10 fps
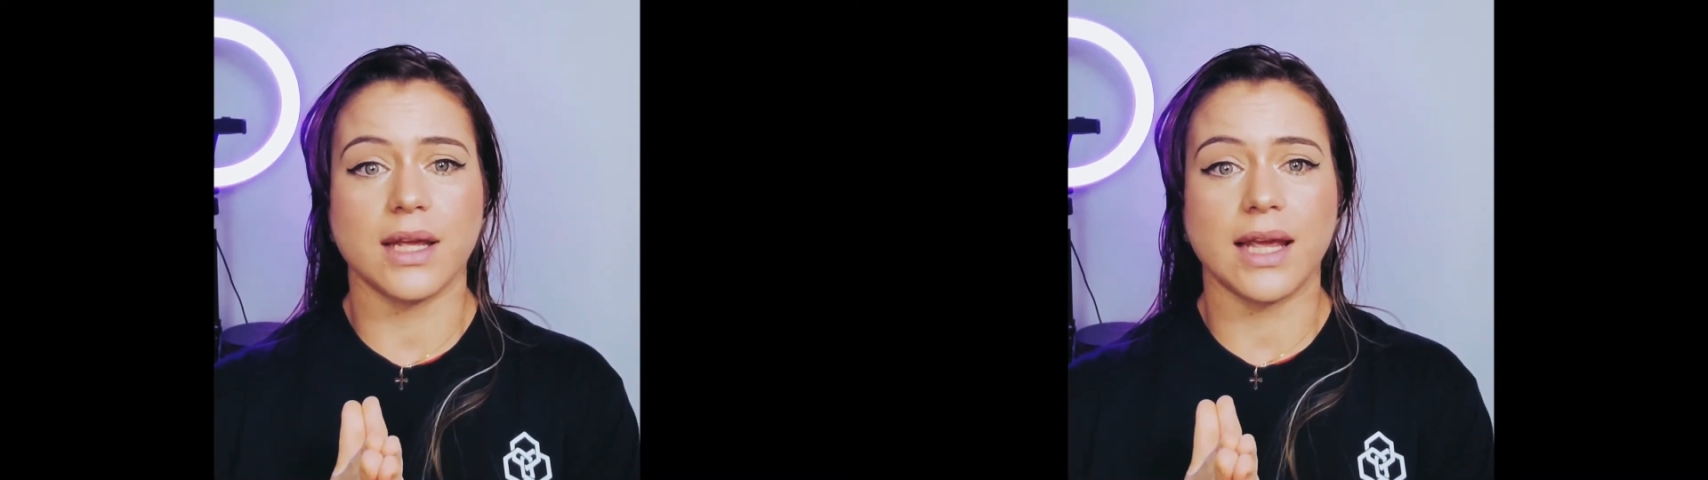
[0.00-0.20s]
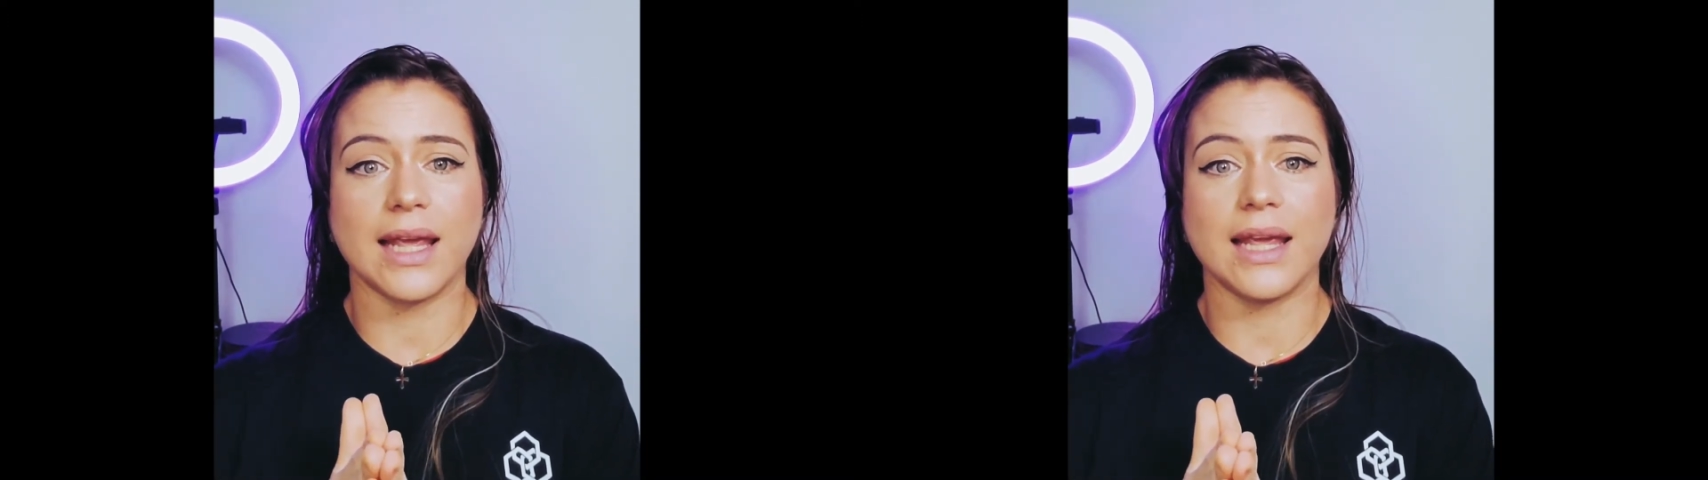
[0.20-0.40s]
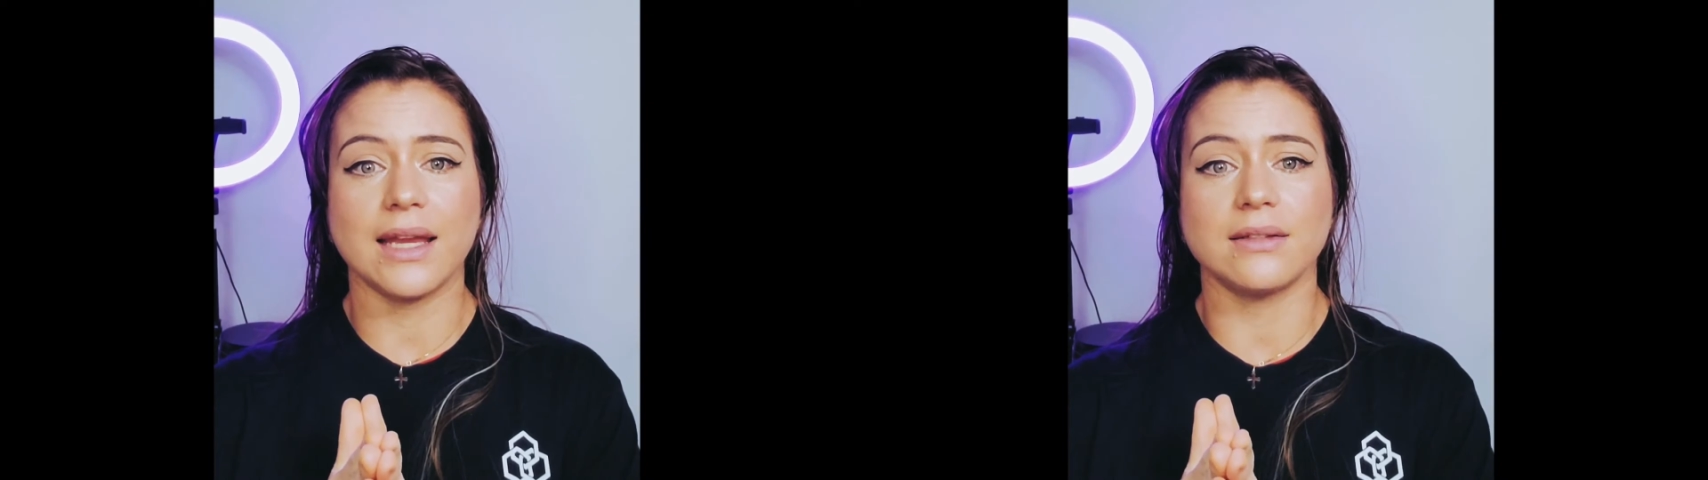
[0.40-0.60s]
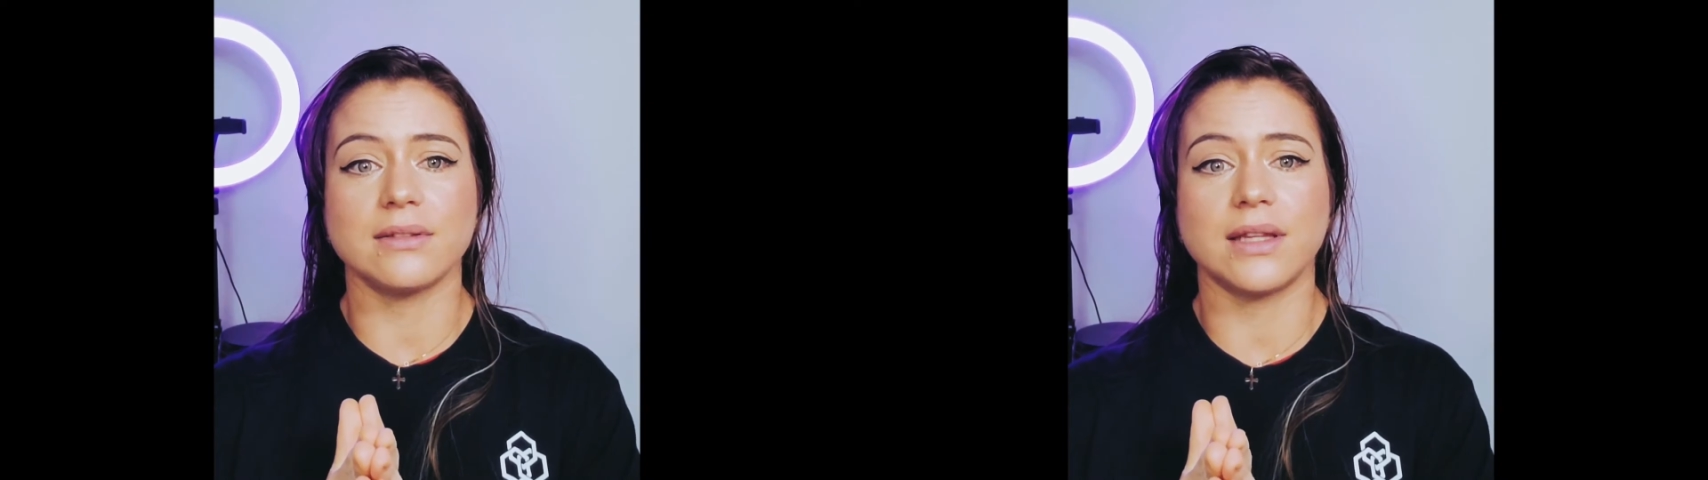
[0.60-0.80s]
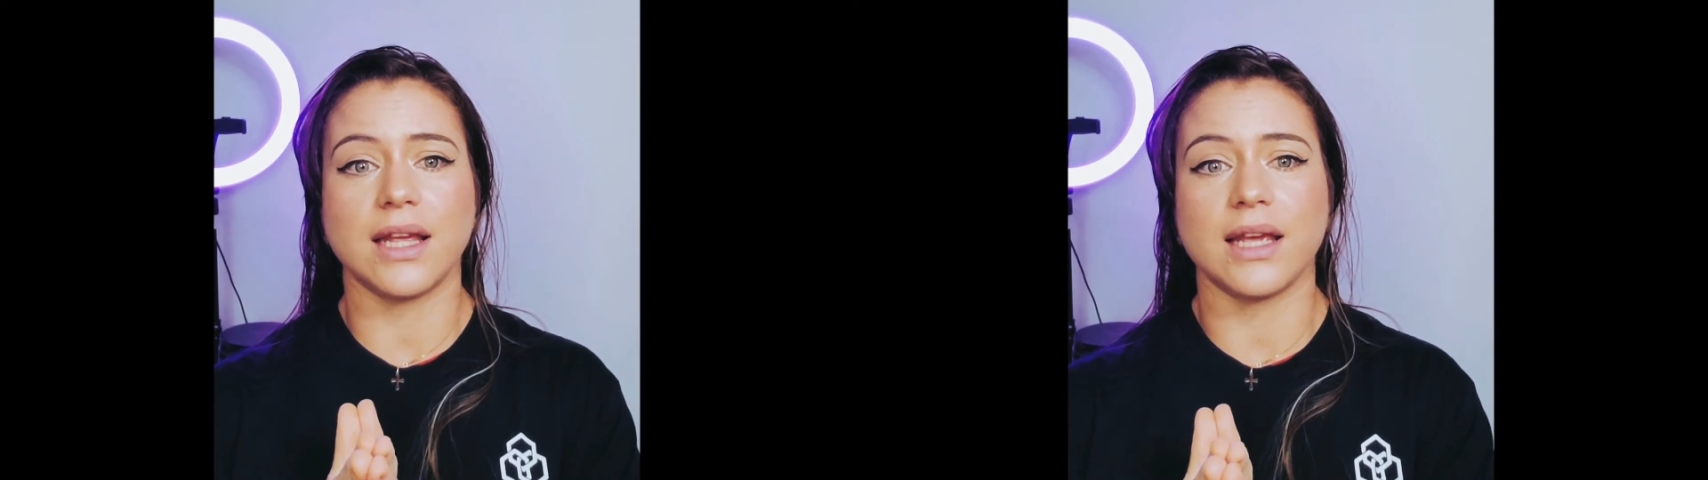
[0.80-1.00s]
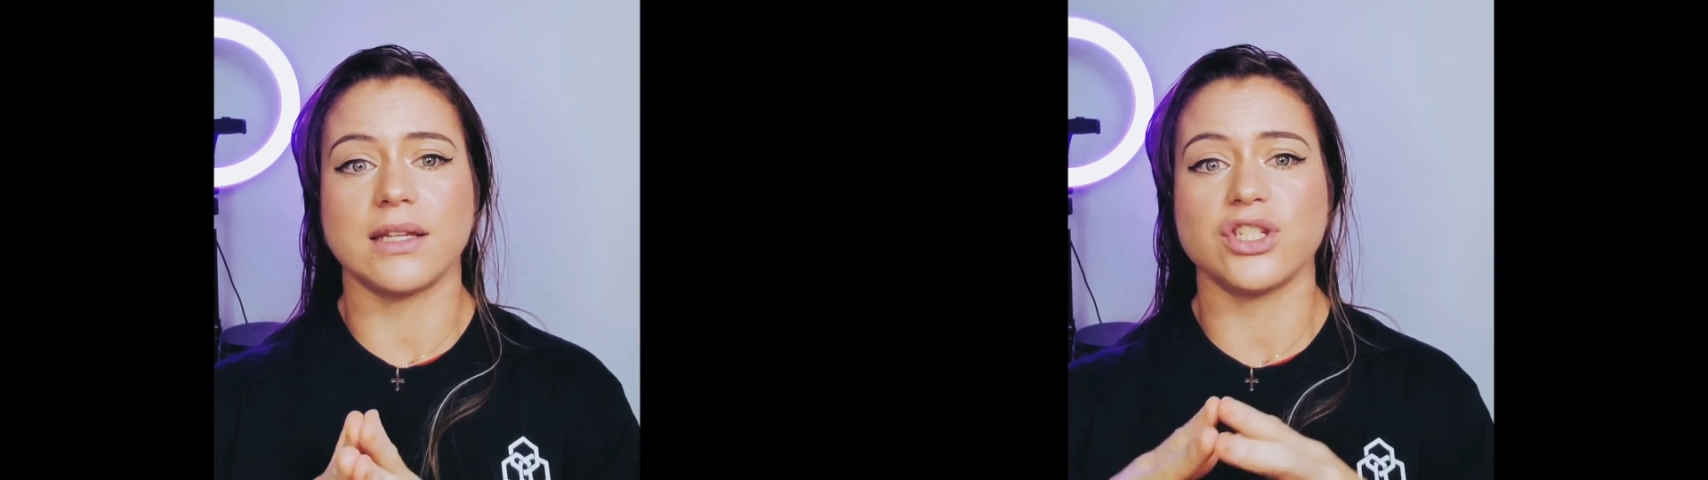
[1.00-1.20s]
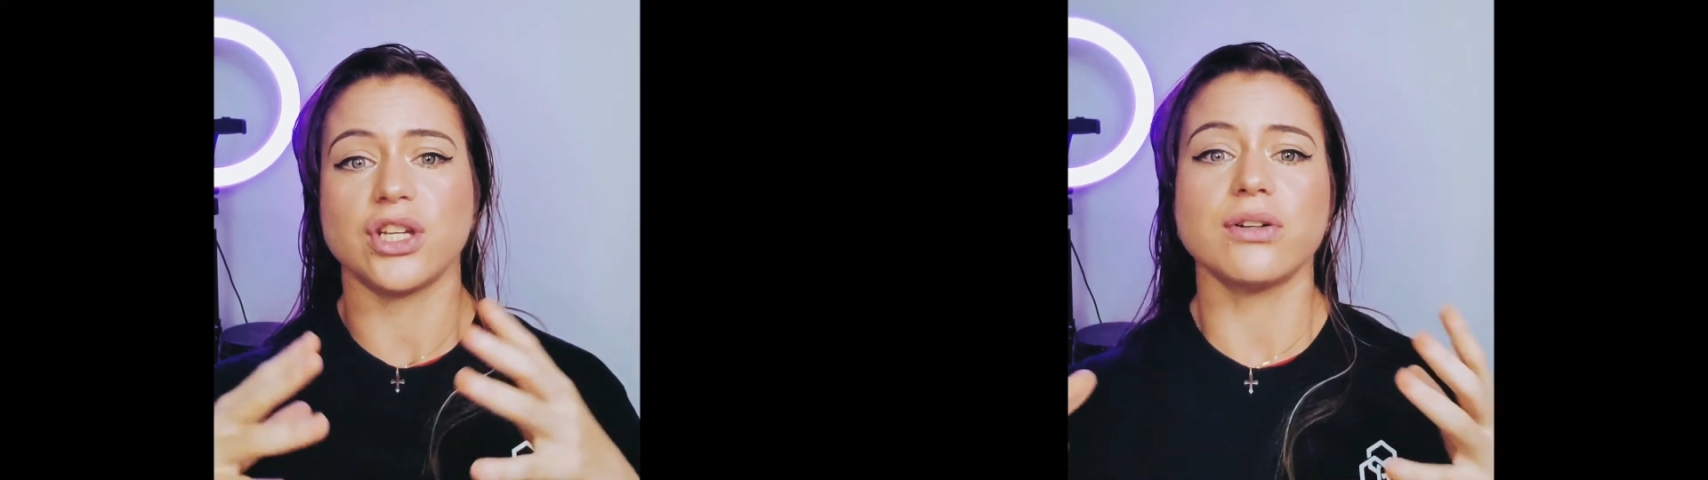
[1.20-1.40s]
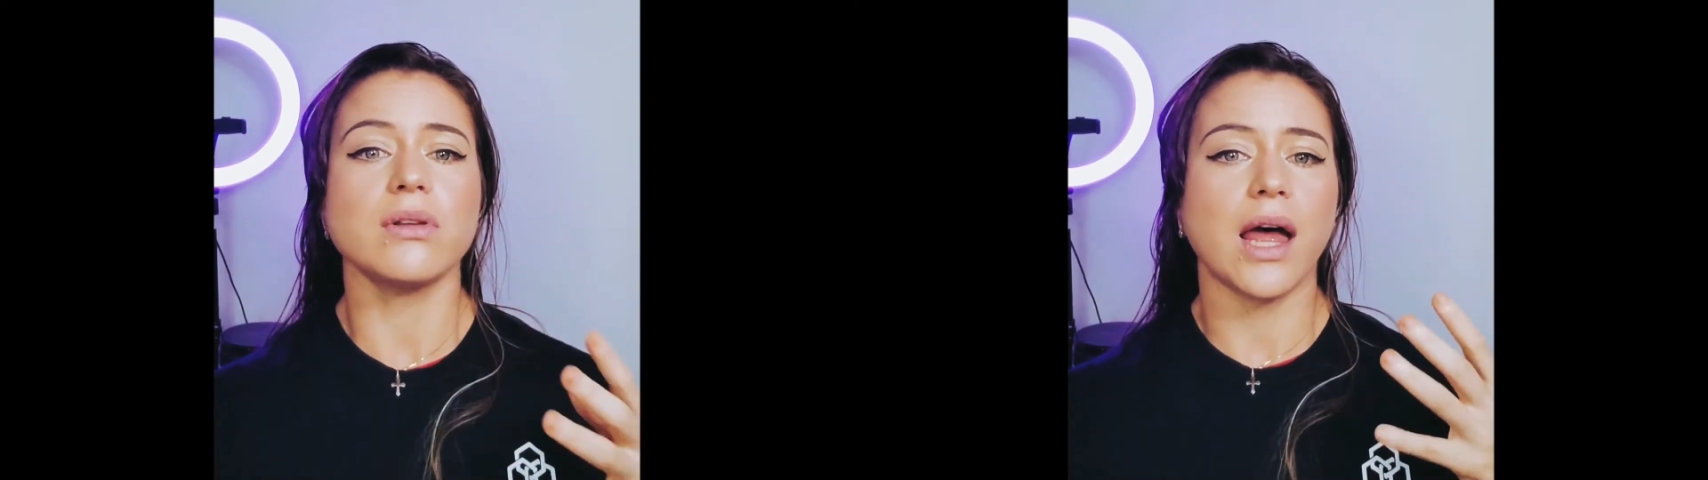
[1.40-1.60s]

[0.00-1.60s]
in the general